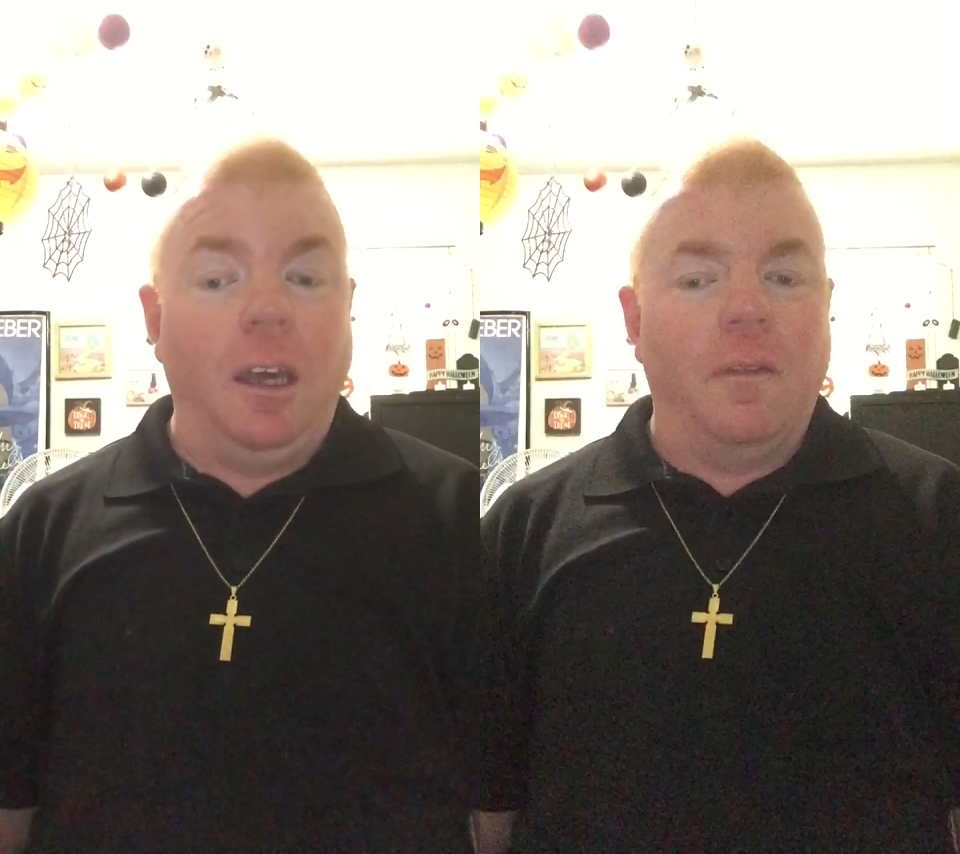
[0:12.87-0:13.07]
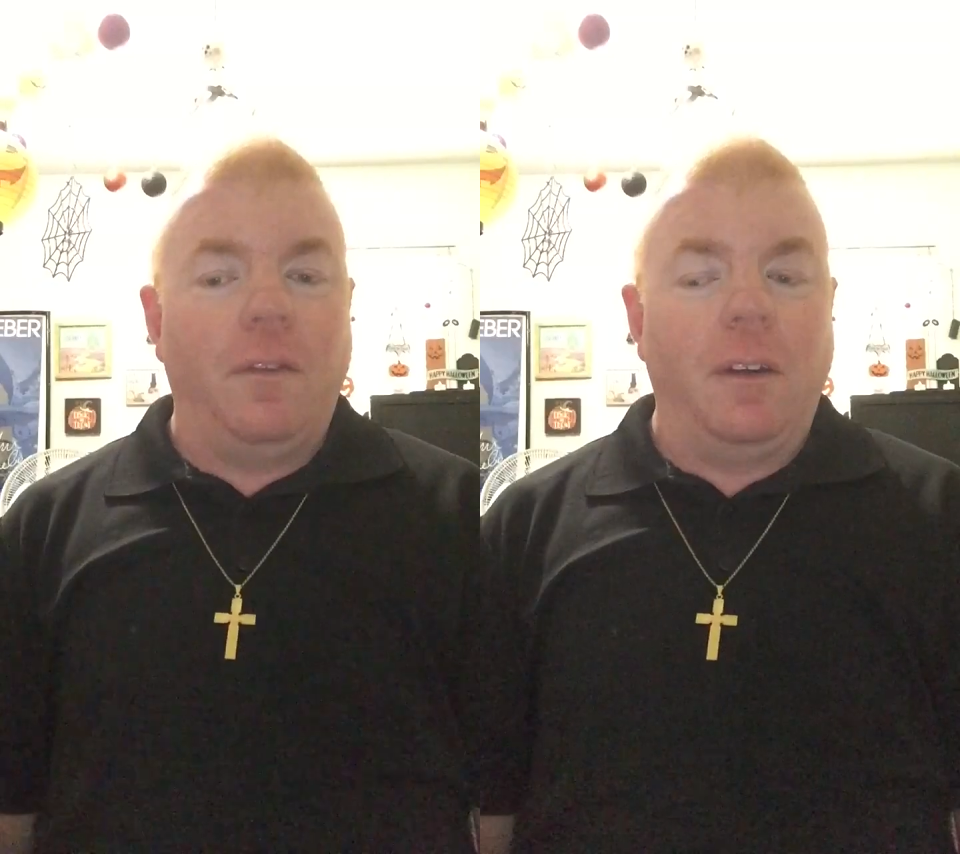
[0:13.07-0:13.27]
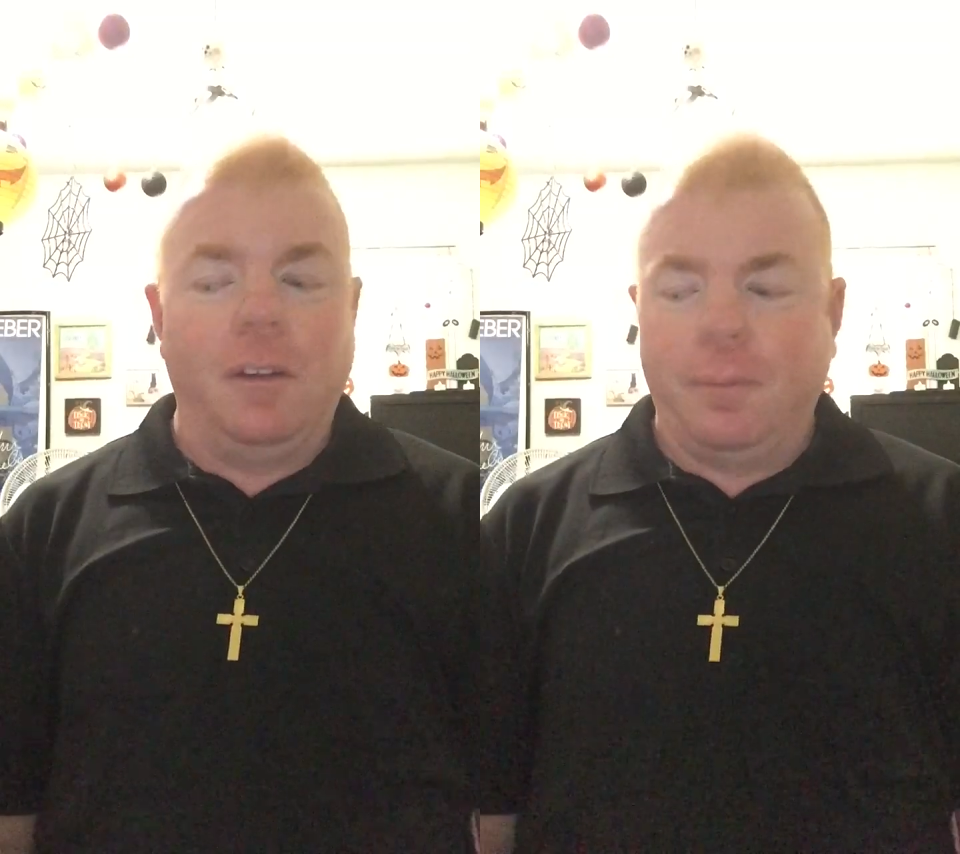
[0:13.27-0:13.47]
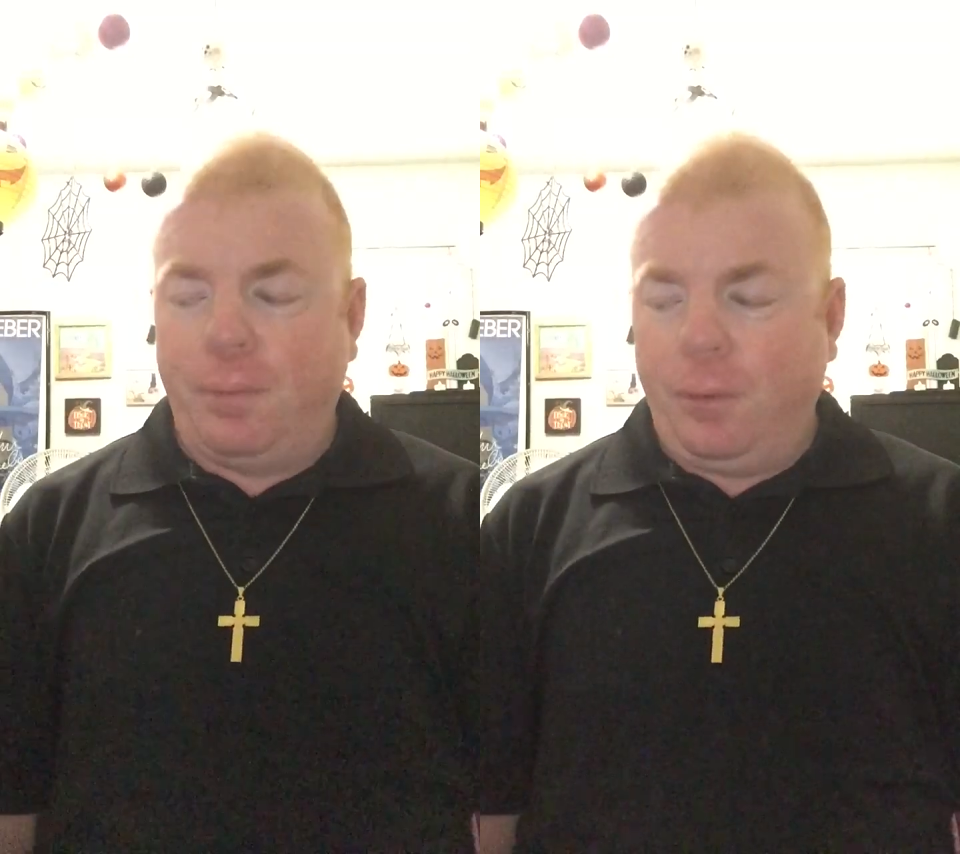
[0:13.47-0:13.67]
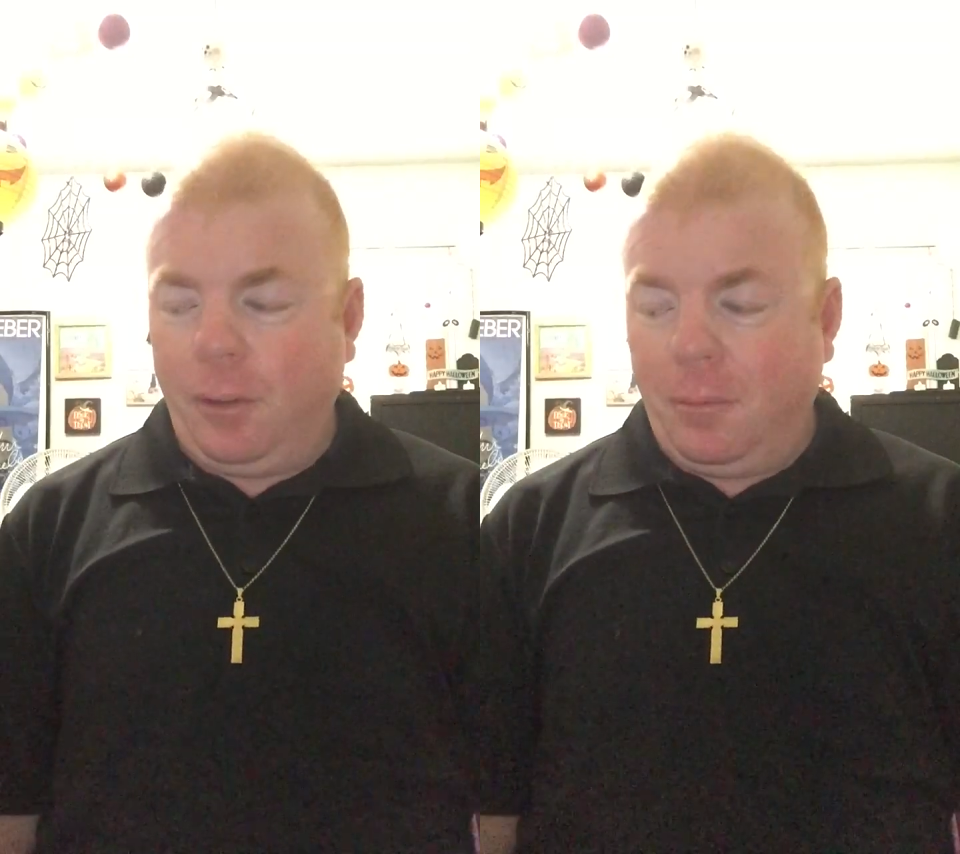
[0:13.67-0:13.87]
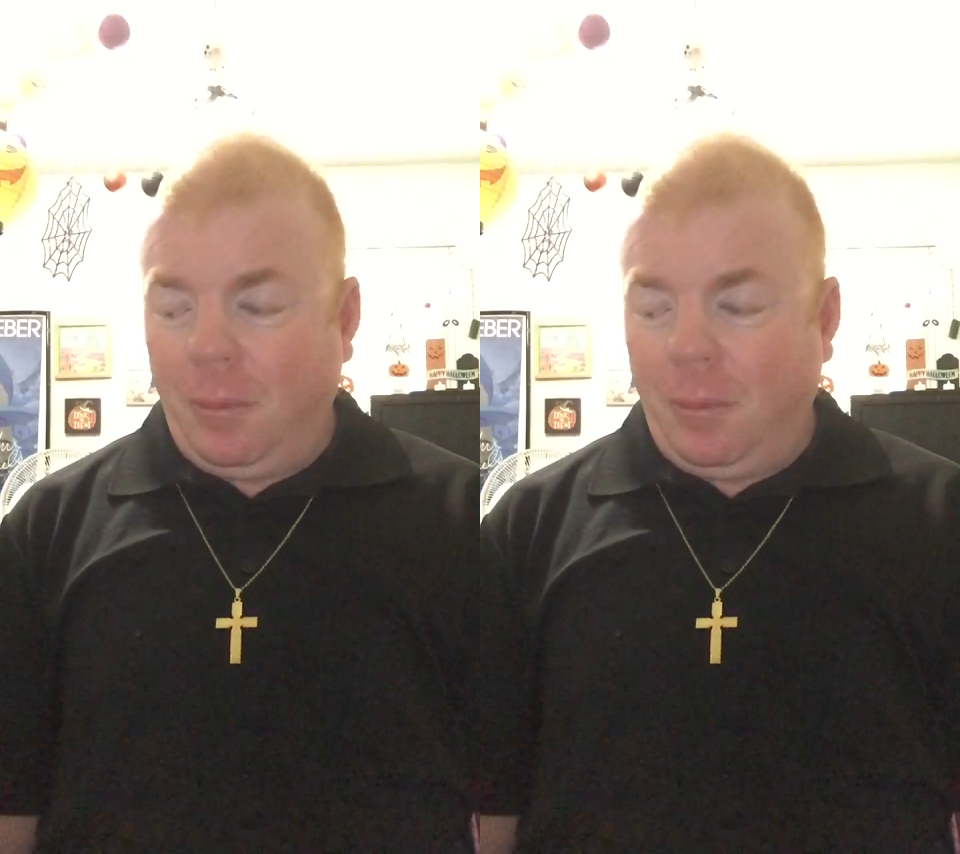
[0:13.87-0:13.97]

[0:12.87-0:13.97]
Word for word: Very important